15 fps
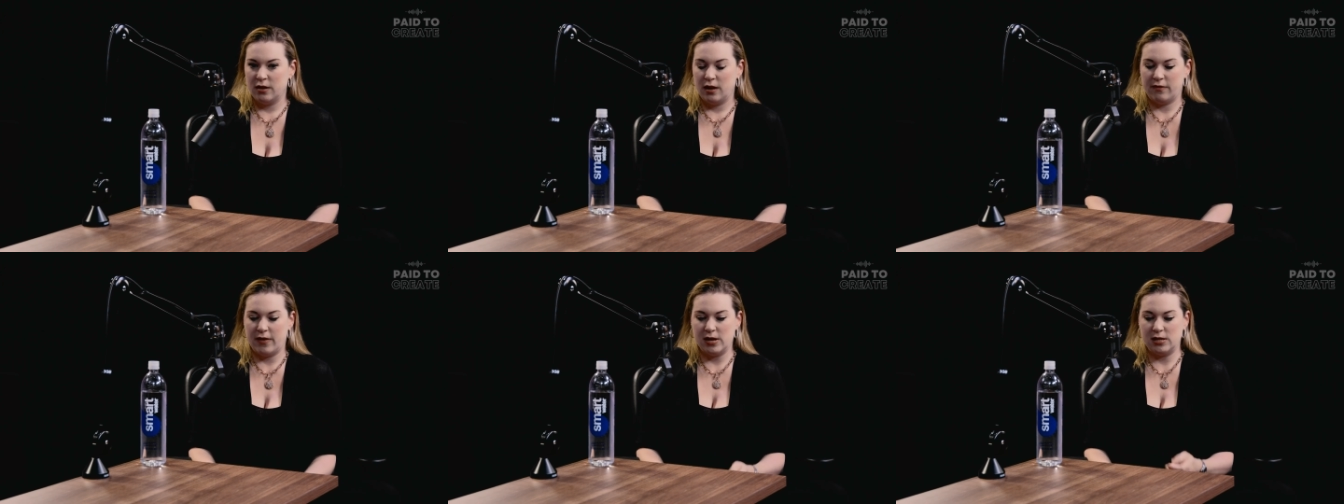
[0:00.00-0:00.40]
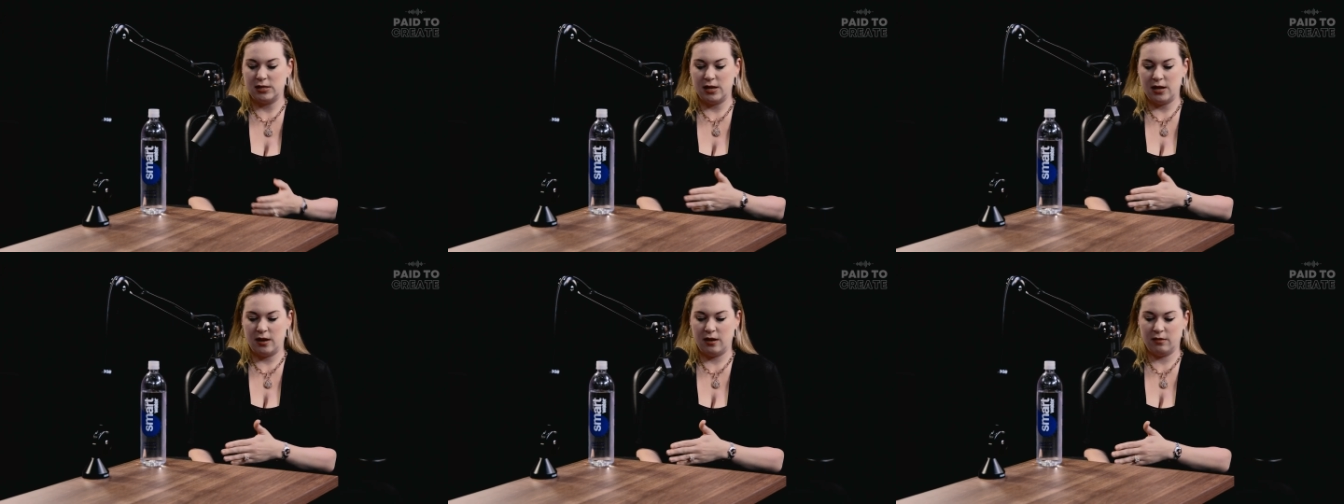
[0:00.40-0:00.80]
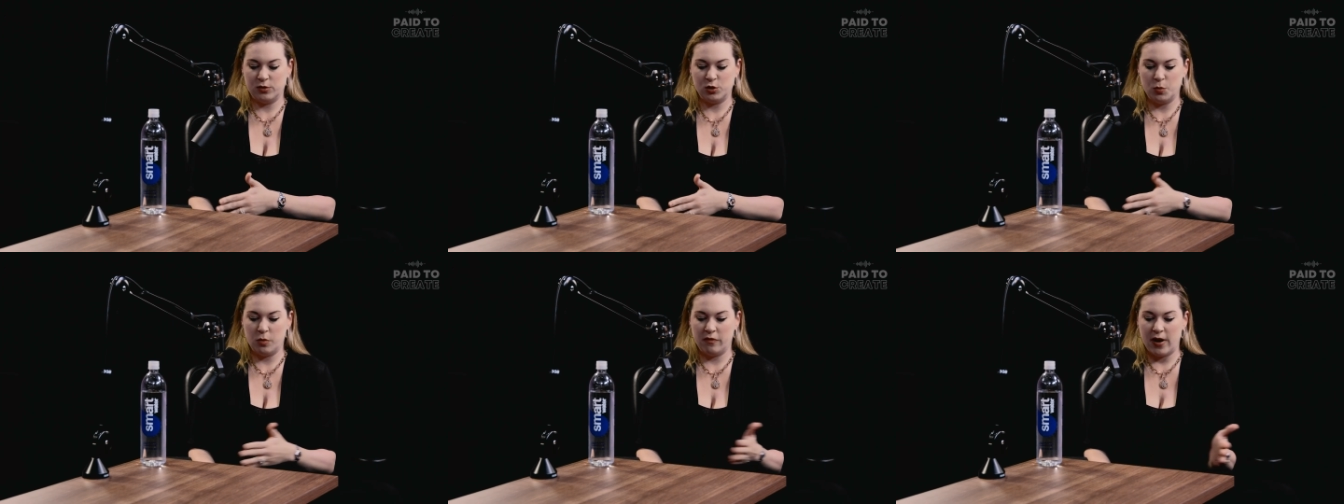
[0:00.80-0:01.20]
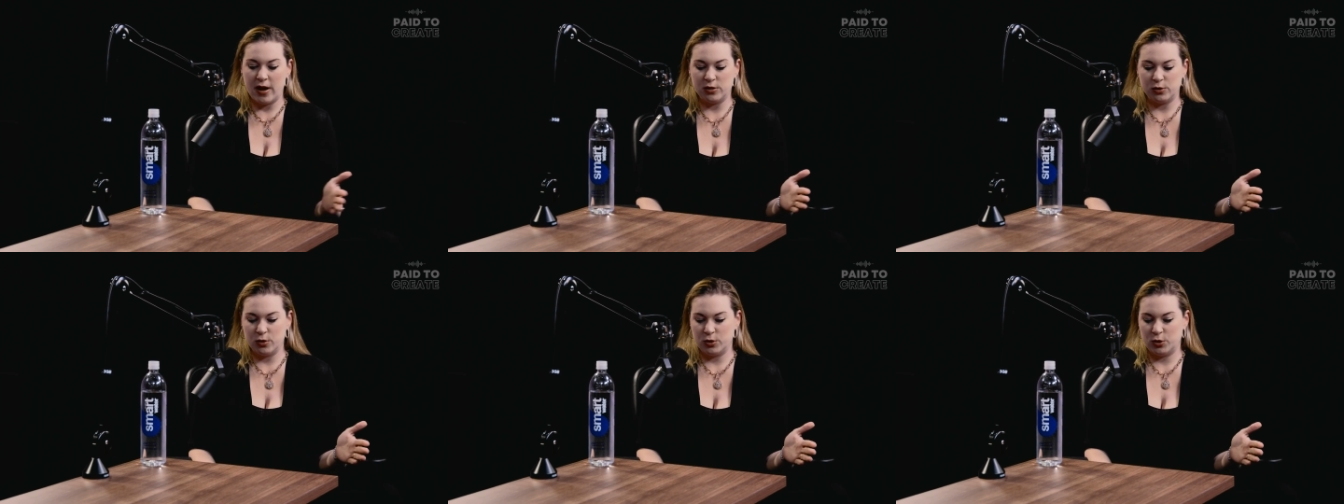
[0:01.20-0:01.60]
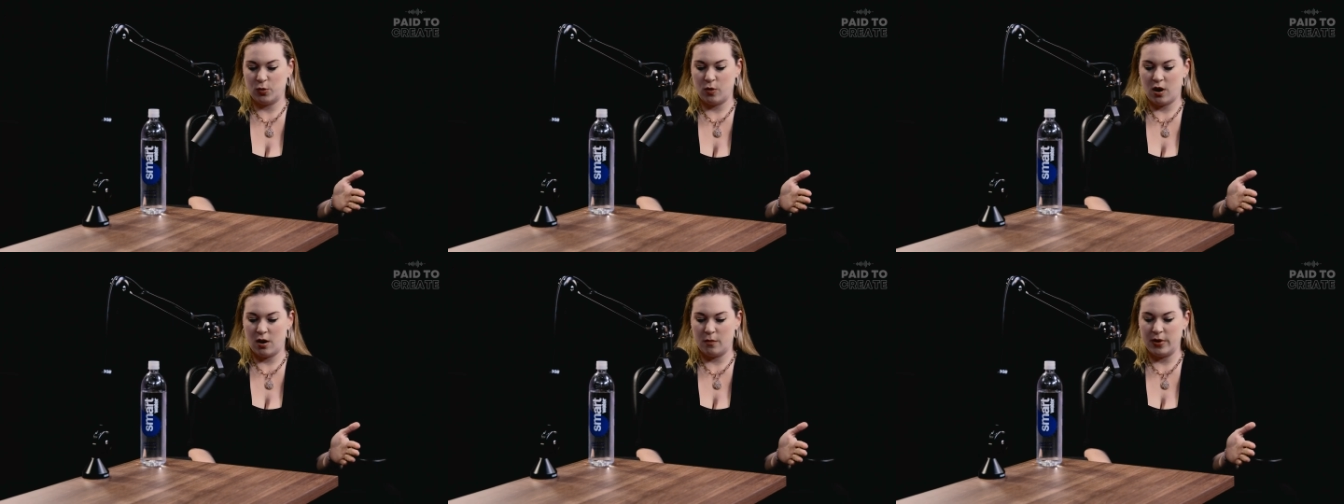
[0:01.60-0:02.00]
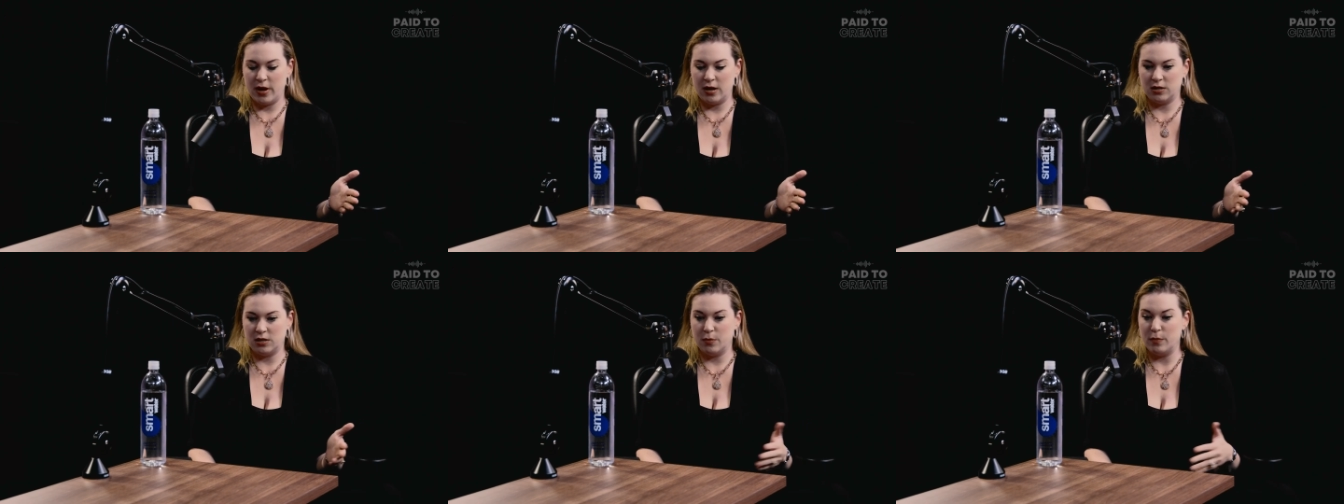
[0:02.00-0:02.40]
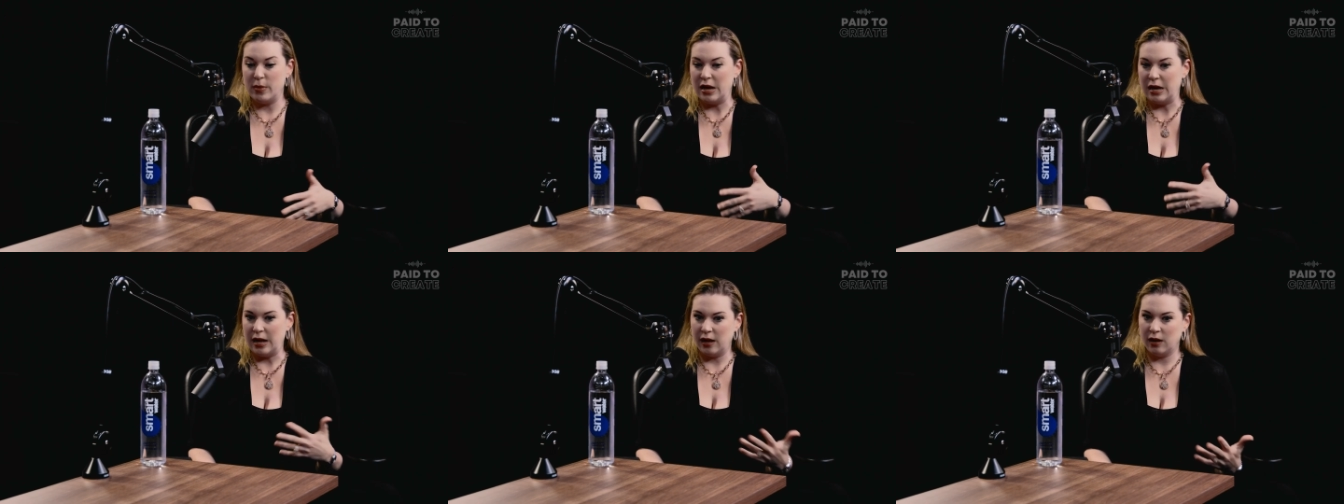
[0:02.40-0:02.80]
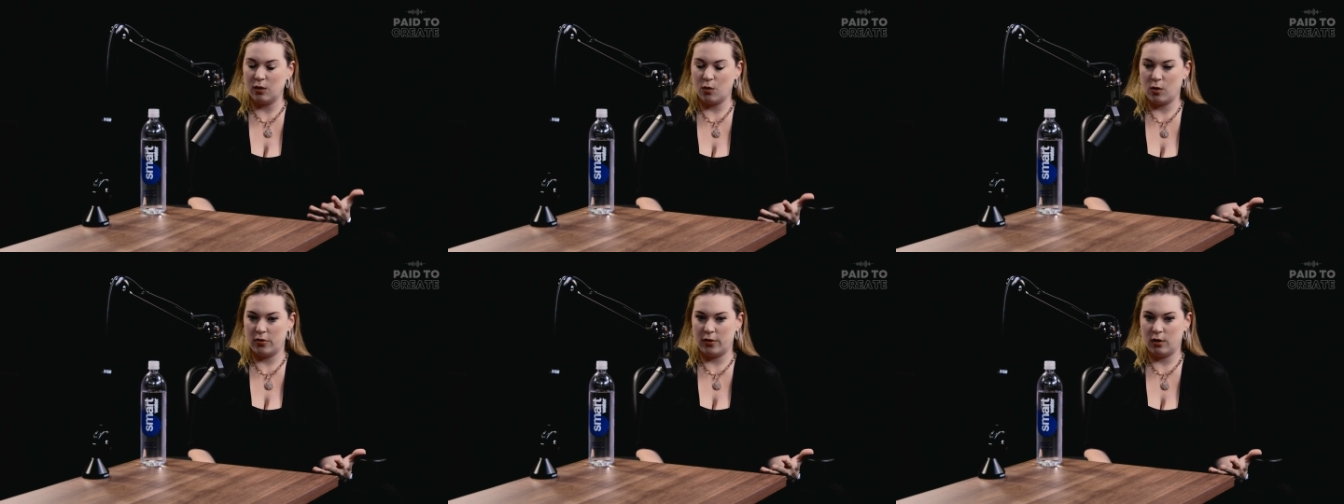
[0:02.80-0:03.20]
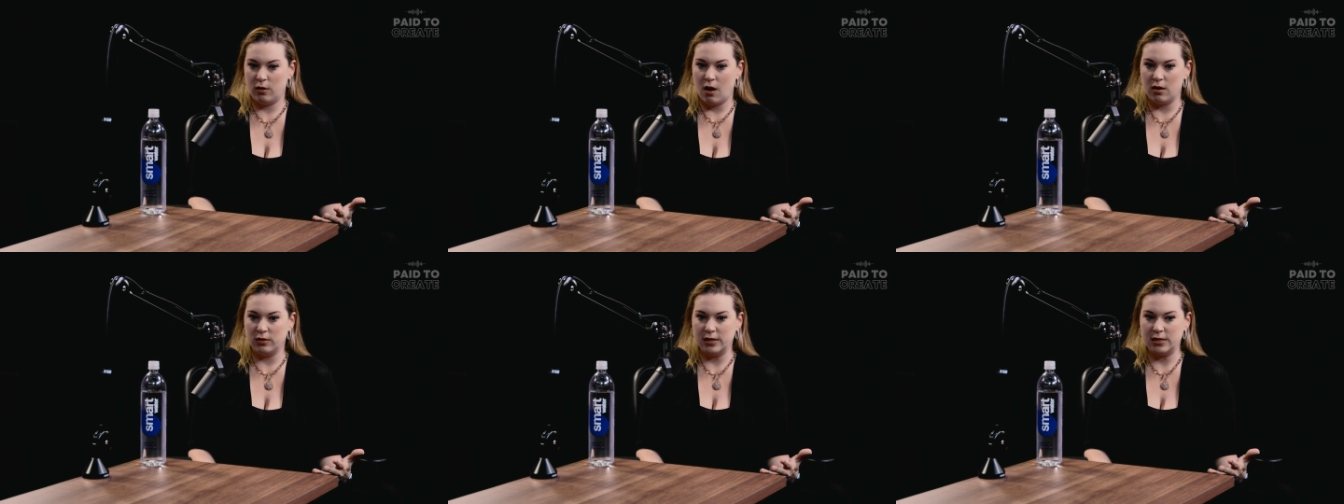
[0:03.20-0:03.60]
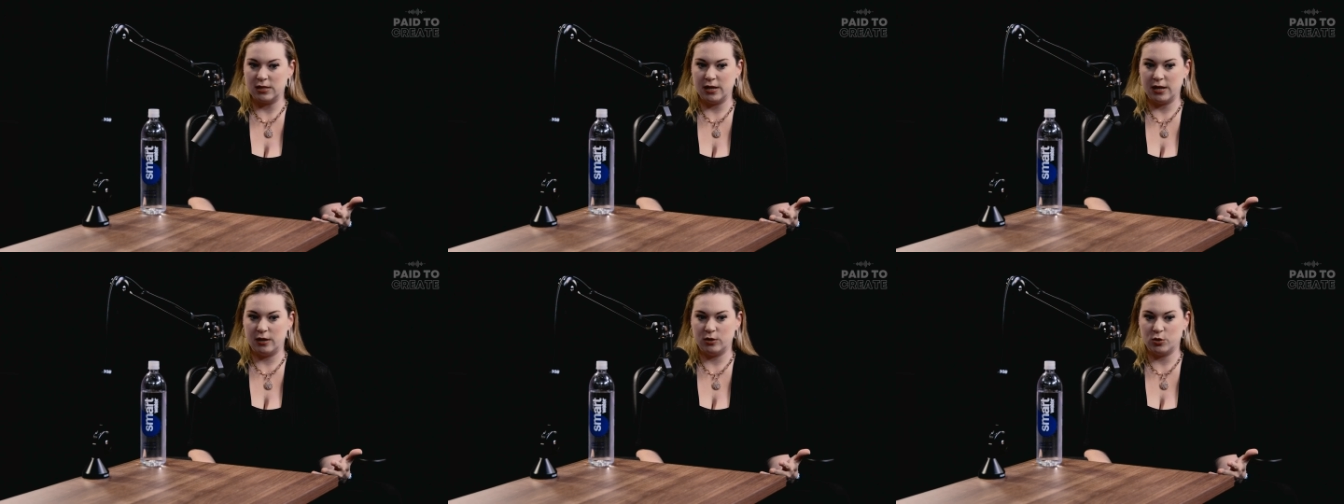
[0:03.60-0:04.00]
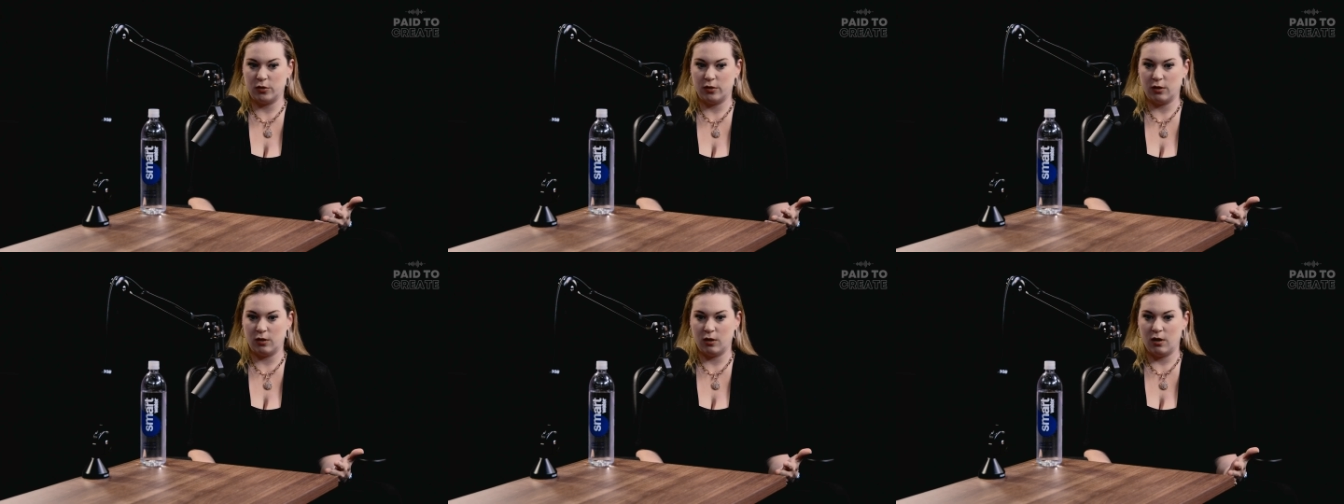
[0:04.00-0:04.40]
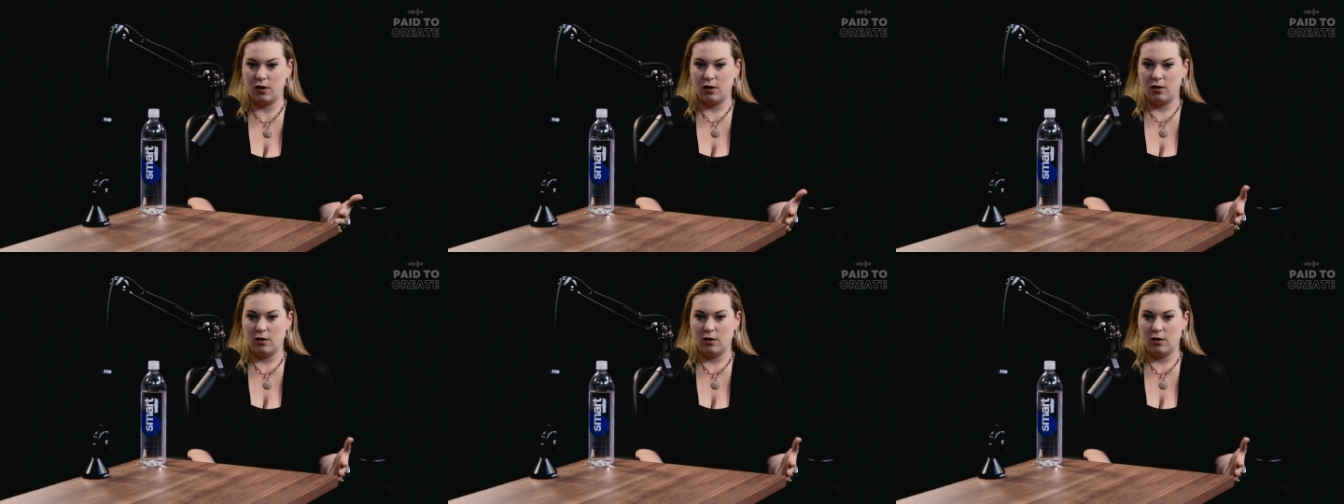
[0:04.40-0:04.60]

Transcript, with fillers: If I see supervisors who are being demeaning or they're not listening to their